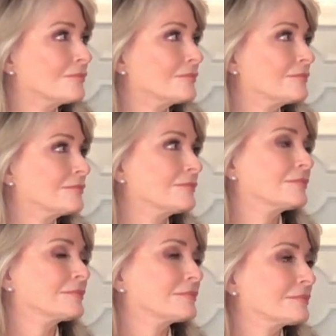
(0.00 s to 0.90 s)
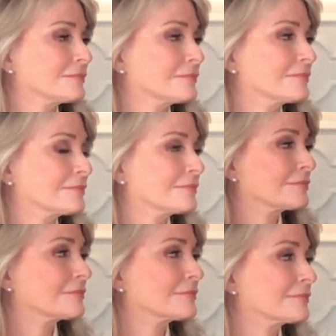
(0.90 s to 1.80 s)

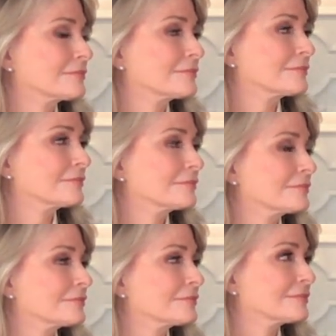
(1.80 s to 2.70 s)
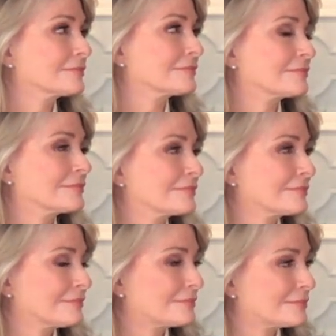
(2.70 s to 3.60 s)
No words are spoken by the person on screen.